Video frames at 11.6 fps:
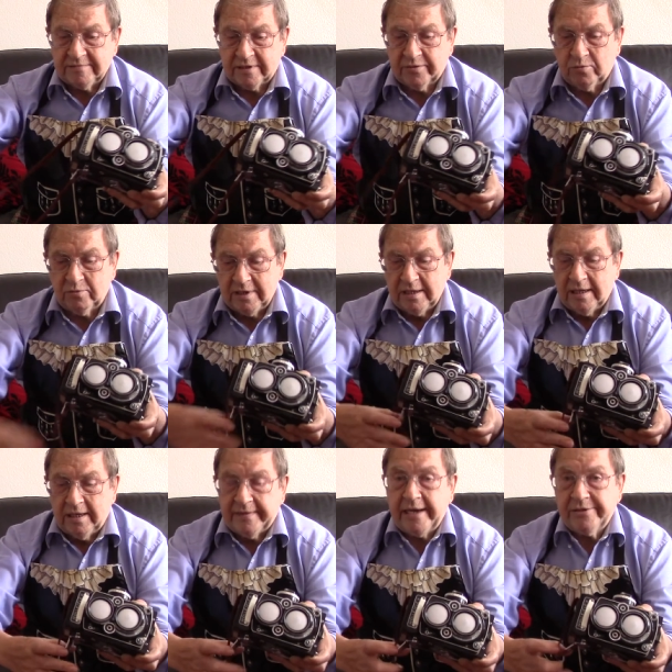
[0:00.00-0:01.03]
I thought,
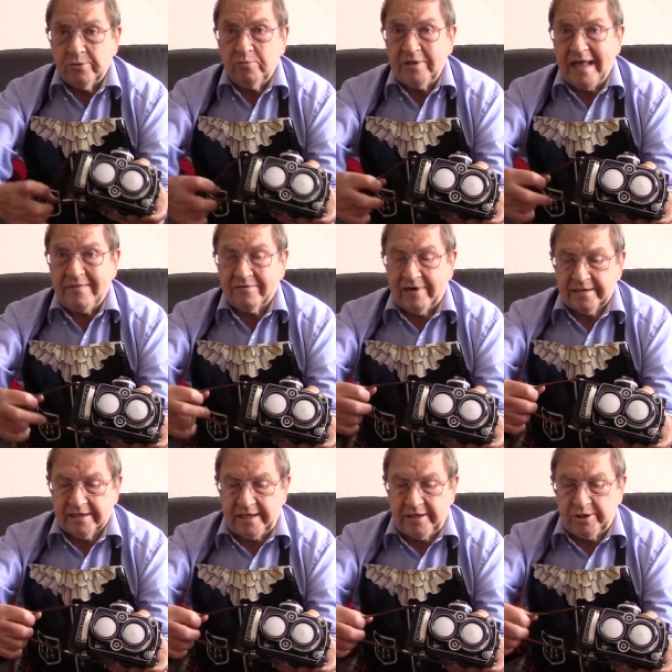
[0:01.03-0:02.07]
they do leatherette.
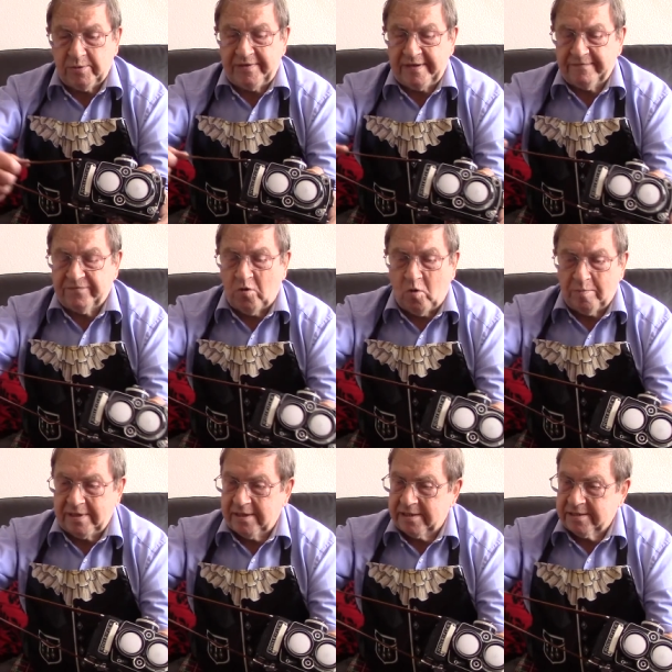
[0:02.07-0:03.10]
Can you do anything for
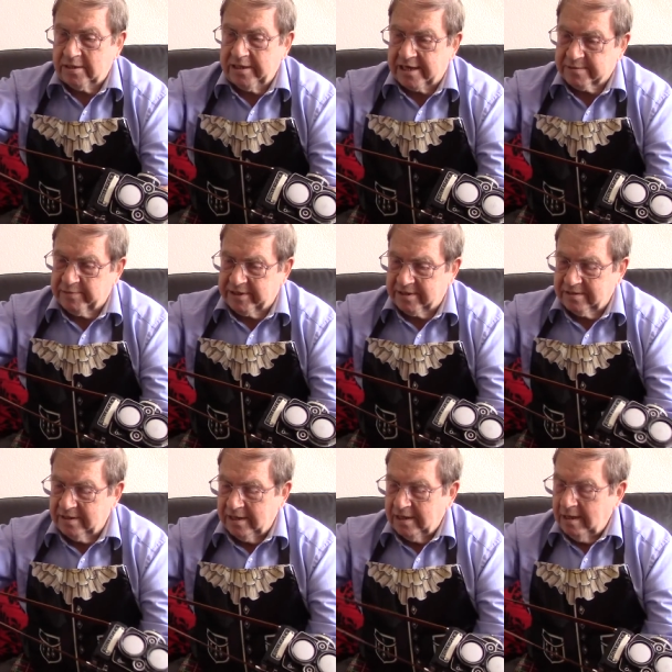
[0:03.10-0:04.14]
me? I said, yes, we
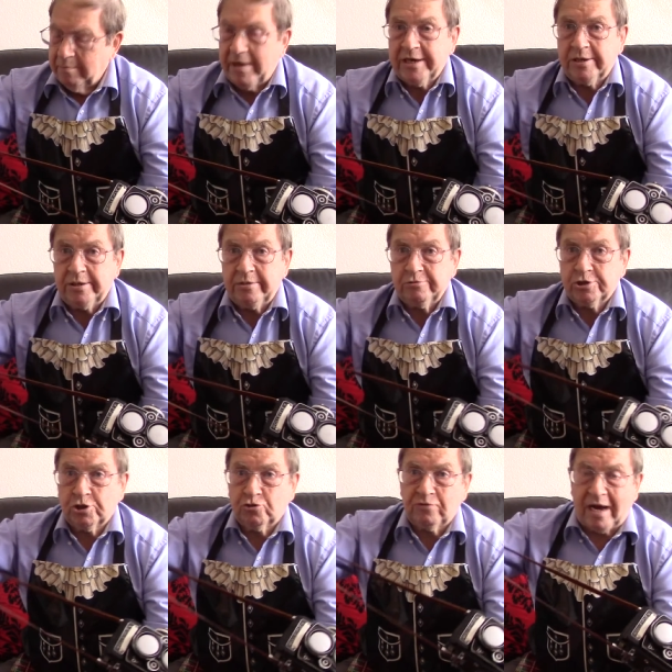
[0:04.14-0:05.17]
can make you a new
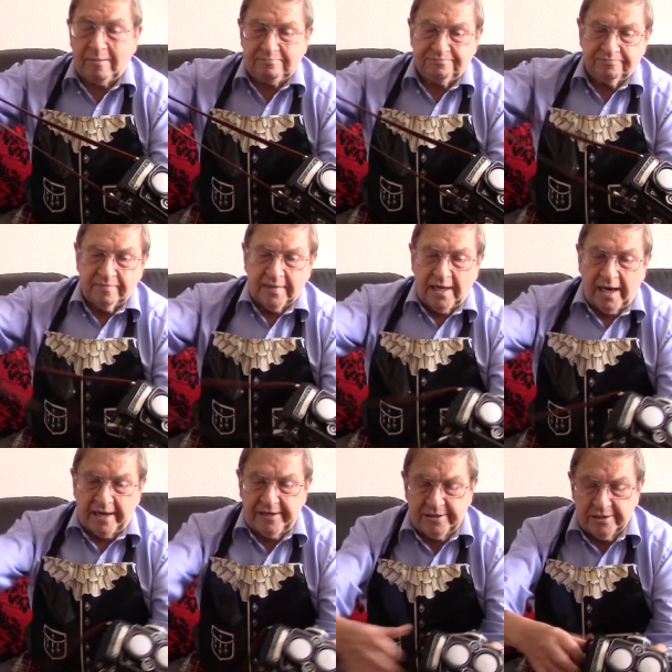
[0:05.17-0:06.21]
strap.
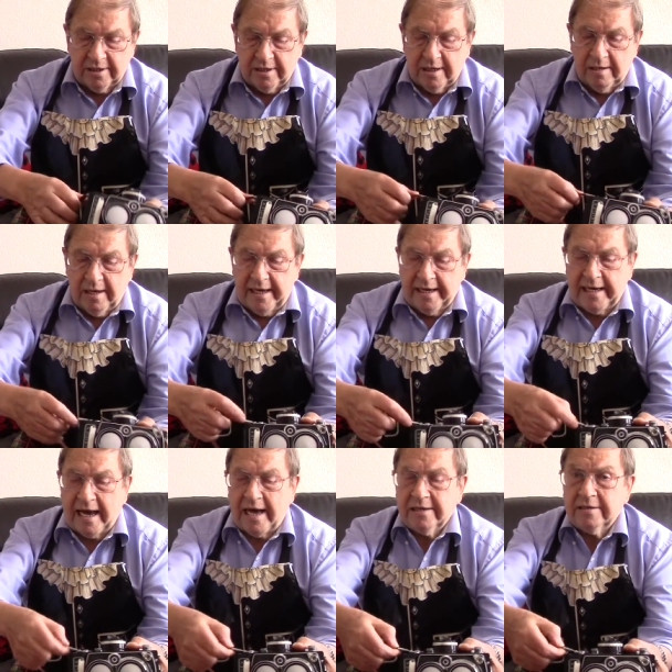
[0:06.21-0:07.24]
And he he,
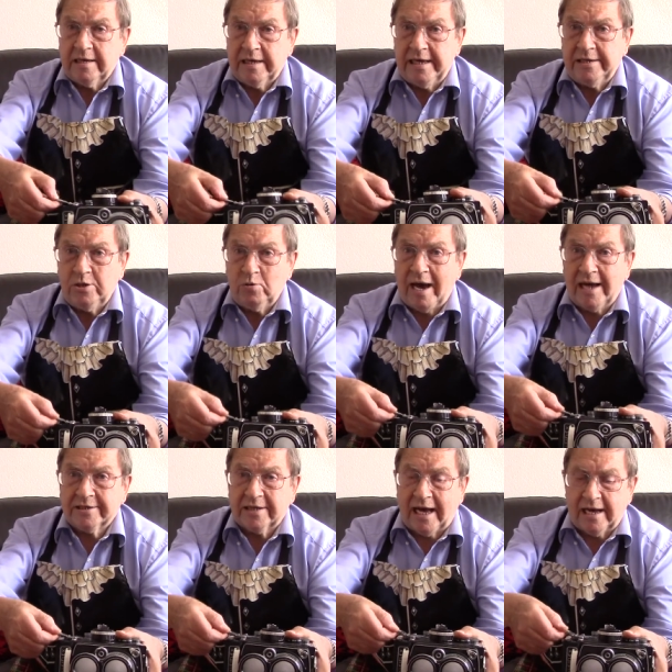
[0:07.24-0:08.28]
he knew how
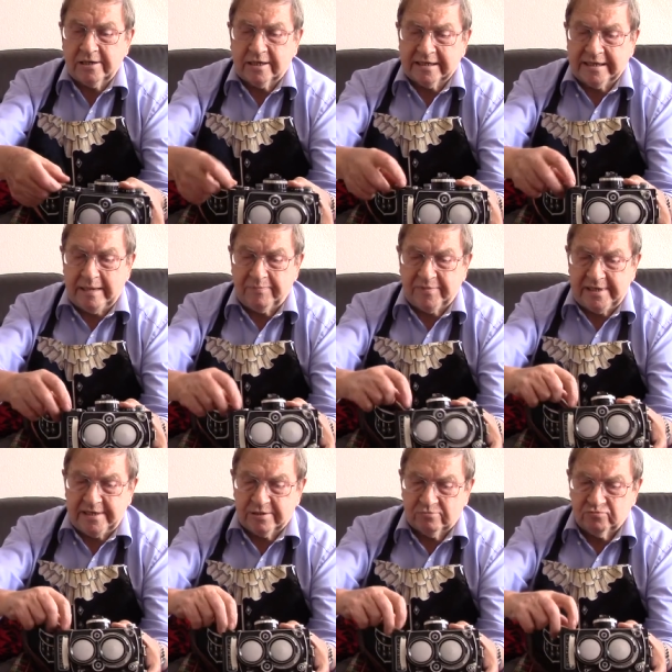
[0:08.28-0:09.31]
to unclip
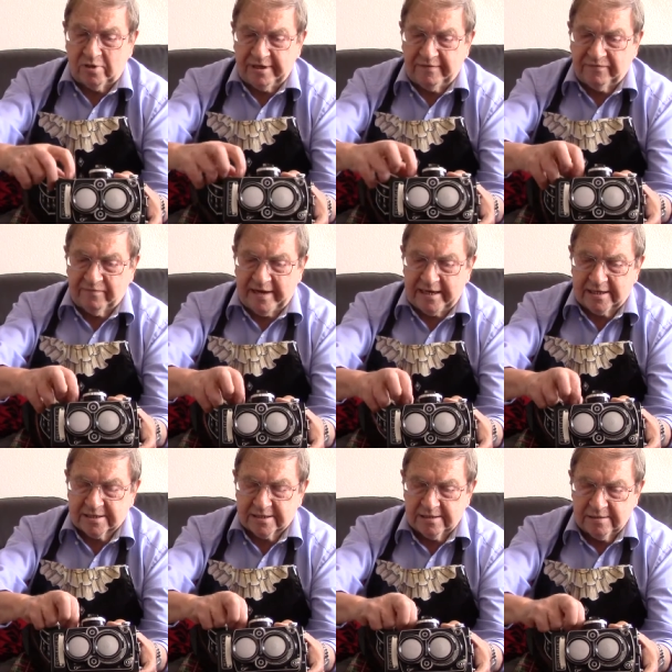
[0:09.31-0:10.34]
these
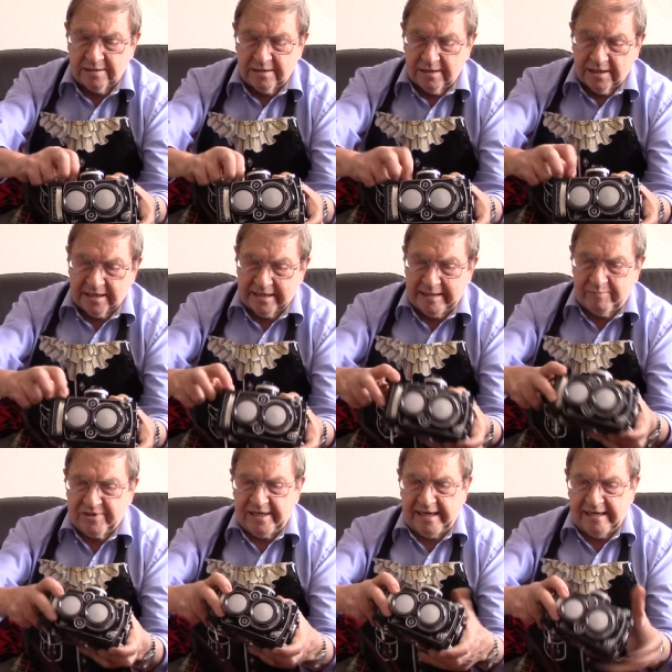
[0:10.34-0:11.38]
Rolleiflex
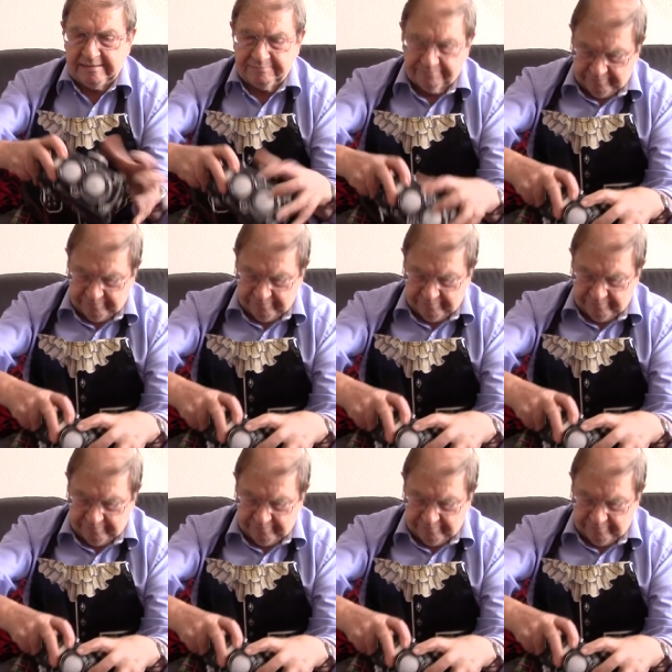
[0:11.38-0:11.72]
clips here.